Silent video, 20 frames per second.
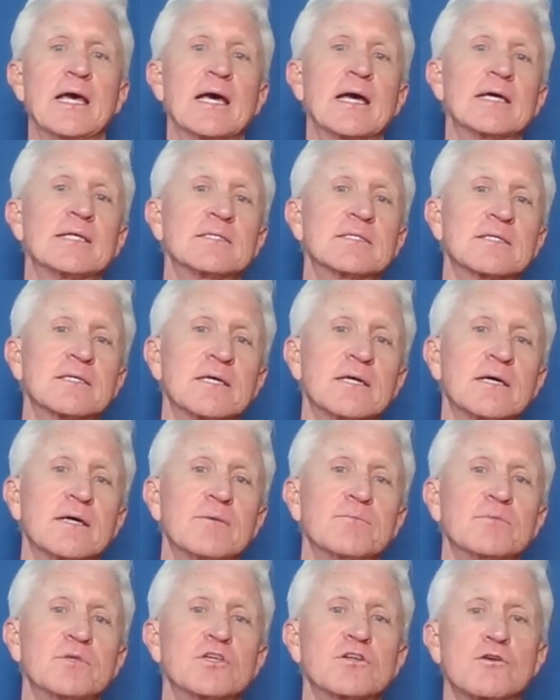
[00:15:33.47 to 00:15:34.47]
and
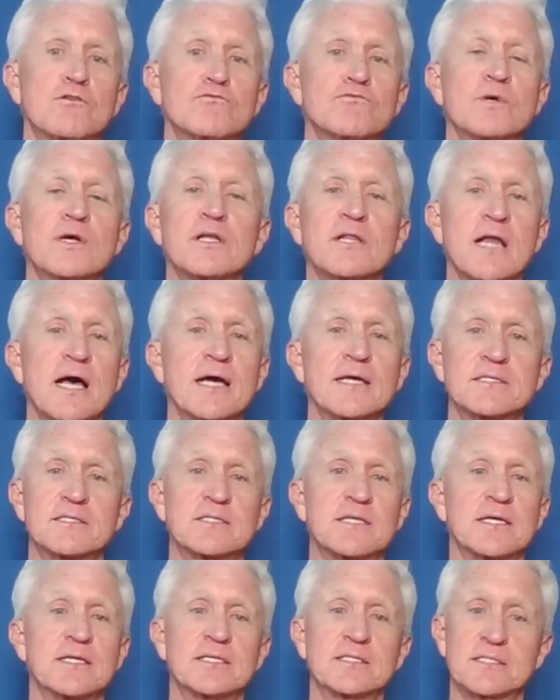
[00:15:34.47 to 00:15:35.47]
uh, you don't
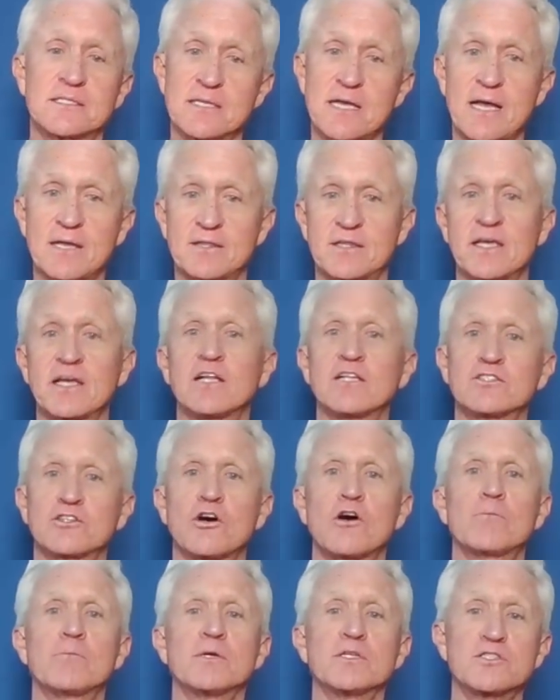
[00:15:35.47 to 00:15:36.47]
realize that it's not the
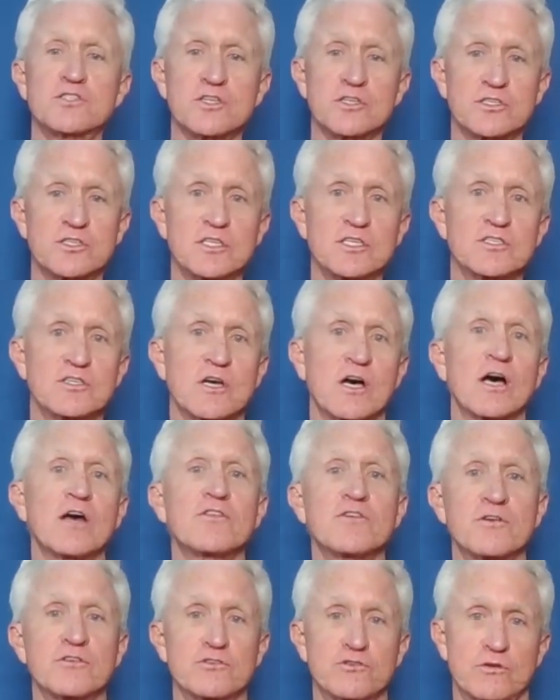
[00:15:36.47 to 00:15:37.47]
L-dopa, it's just these
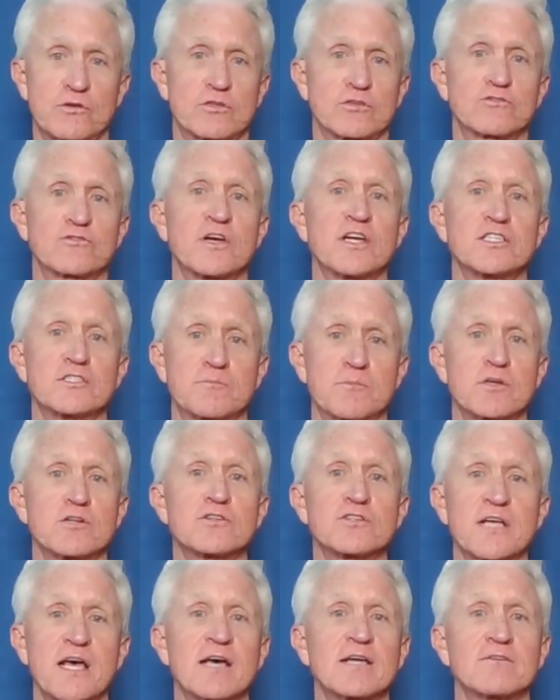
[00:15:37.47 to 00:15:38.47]
other
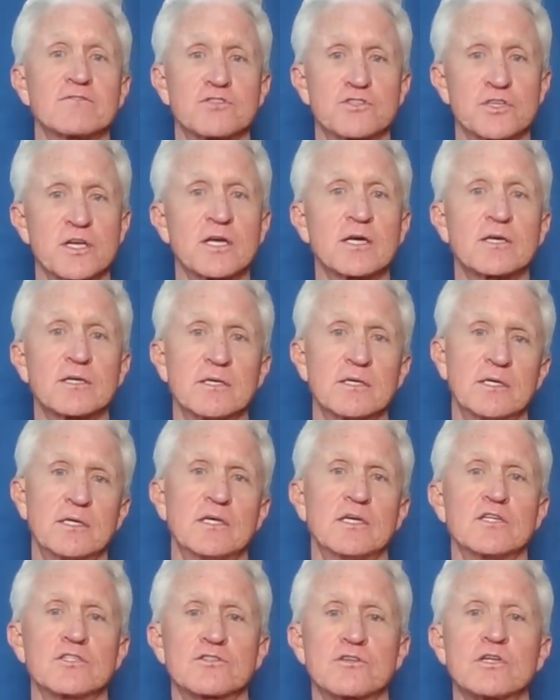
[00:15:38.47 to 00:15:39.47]
neurotransmitters out of sync.
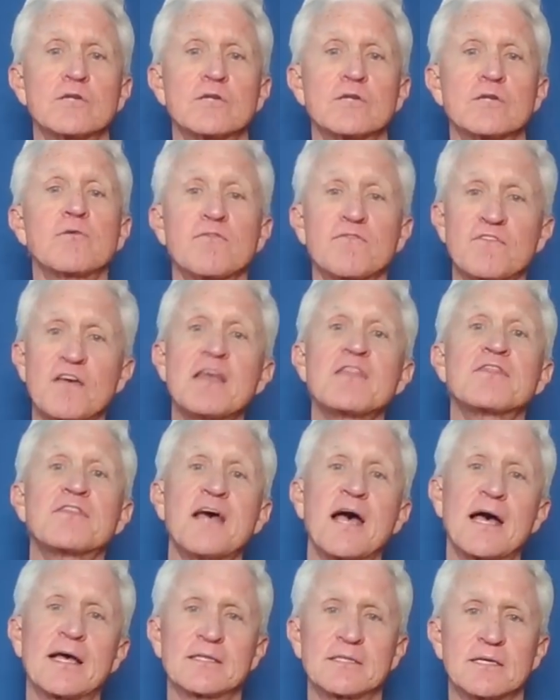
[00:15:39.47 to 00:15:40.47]
So to
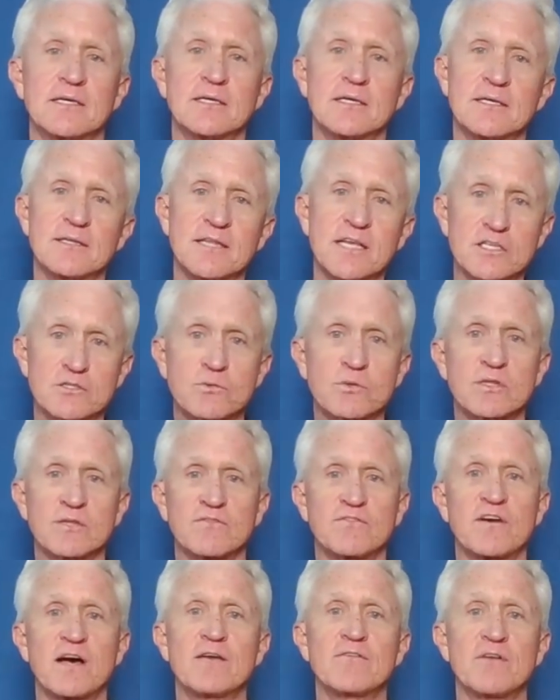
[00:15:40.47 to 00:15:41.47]
prevent that, that's
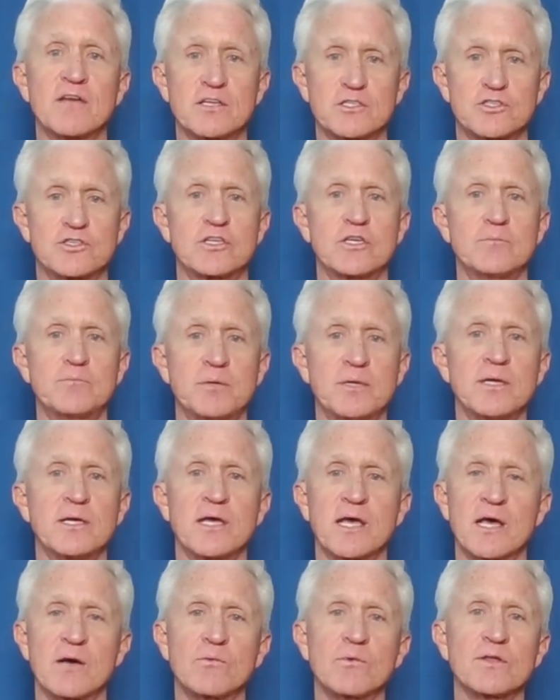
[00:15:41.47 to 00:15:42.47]
what the
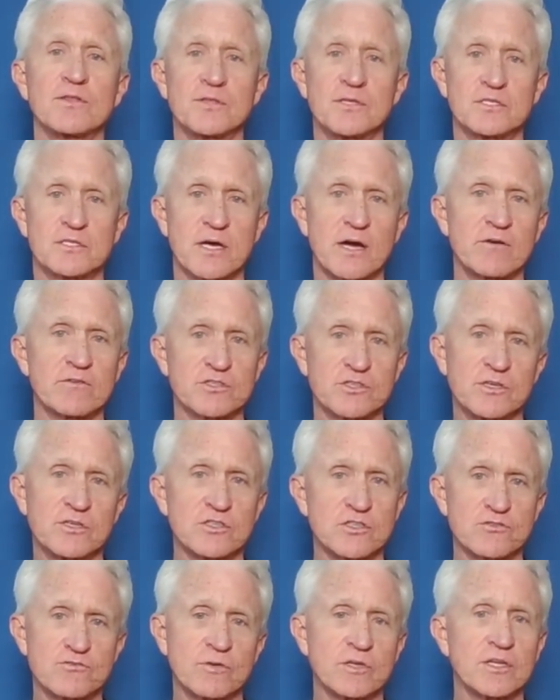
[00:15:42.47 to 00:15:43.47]
5-HTP and what the
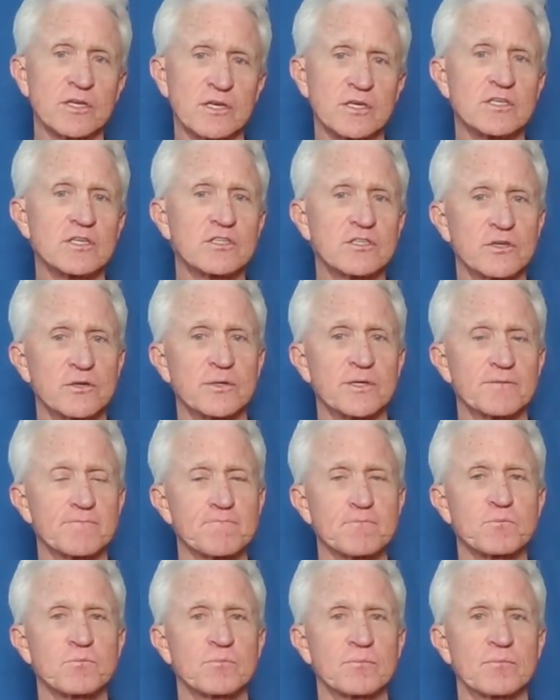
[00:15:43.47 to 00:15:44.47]
tyrosine is really good at
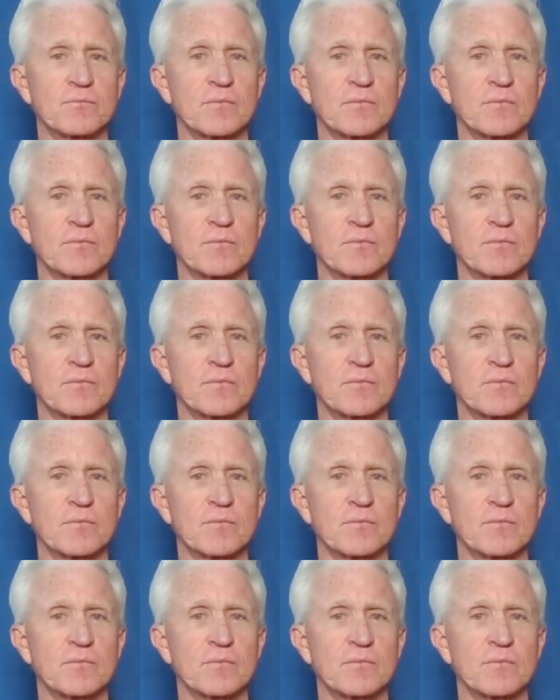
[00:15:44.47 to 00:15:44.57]
doing.